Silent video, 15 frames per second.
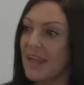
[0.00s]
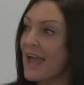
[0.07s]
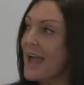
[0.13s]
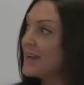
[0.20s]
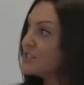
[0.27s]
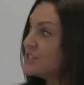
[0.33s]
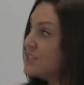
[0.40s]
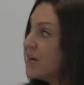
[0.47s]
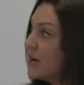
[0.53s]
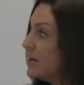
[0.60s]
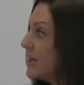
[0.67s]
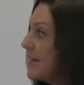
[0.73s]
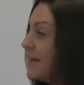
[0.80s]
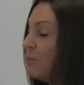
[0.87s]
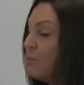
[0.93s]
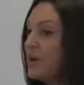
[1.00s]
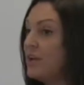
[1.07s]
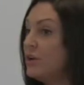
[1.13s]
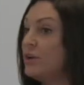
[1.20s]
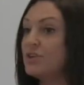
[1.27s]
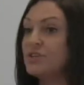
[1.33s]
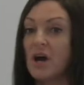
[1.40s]
Externally, we
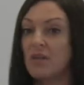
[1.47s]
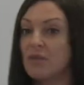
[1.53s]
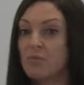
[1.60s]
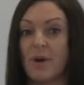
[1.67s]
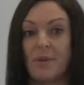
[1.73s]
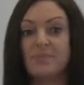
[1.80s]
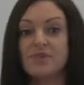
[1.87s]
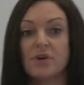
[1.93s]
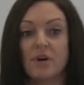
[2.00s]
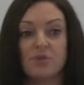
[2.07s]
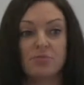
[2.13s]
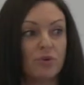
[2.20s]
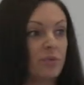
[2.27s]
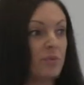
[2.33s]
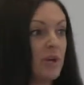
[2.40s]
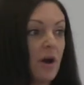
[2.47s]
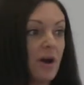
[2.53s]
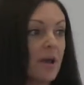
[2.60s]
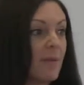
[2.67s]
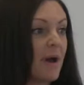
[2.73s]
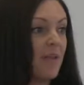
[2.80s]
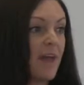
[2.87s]
looked at other websites. What did we
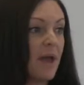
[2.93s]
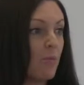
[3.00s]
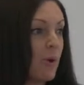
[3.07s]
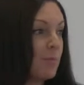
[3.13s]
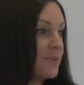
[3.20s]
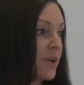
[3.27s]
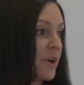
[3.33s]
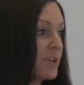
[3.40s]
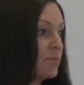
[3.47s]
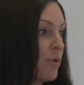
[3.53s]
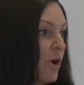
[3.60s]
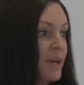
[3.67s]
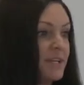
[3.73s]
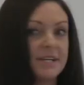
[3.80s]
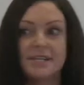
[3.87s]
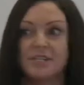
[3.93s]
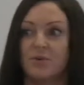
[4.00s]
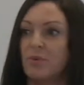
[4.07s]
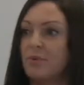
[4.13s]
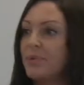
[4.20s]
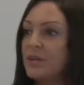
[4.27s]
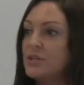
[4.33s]
like about their websites? What ideas
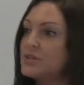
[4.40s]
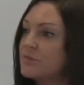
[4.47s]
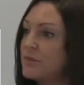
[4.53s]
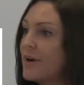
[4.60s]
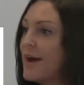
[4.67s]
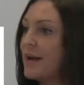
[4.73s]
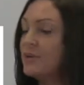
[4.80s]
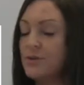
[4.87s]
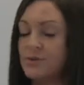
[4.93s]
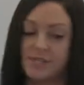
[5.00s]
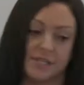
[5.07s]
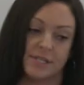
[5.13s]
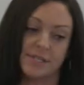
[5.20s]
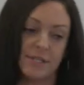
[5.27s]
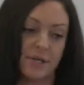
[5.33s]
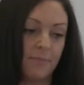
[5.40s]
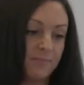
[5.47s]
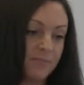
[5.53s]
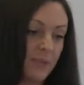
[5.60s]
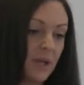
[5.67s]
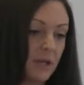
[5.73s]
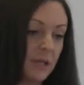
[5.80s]
could we pinch for our new system?
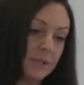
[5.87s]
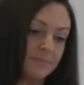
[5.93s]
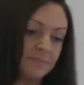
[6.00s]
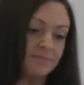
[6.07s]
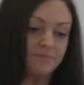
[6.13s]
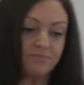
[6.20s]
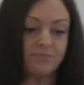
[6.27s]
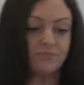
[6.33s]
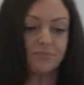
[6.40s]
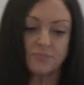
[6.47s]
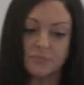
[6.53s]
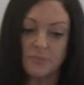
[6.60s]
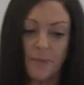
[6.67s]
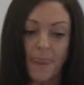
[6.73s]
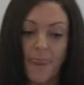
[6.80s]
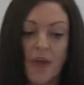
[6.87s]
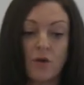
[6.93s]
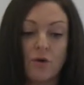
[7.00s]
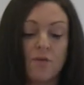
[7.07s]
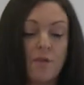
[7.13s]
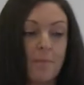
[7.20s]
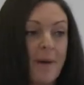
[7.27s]
And
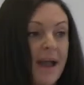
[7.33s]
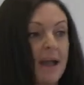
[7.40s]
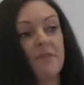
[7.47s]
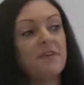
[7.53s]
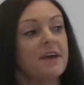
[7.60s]
off the back of